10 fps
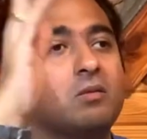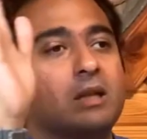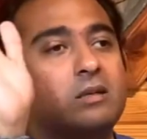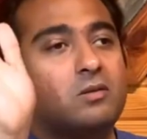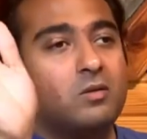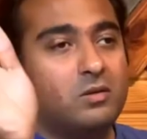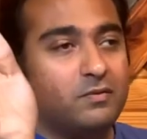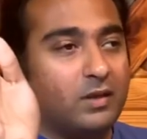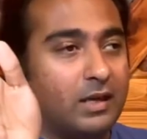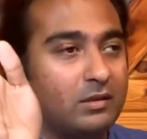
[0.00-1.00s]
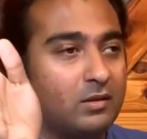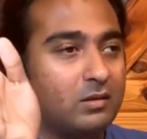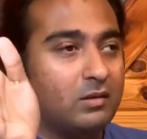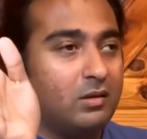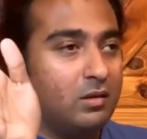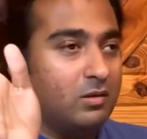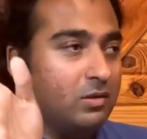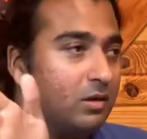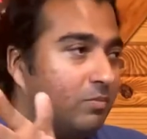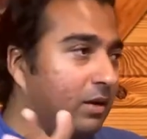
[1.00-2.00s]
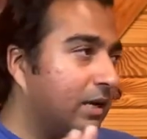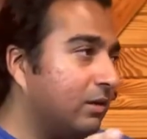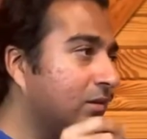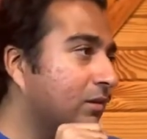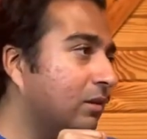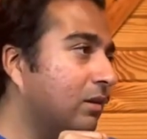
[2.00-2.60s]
You let go of that and you come back.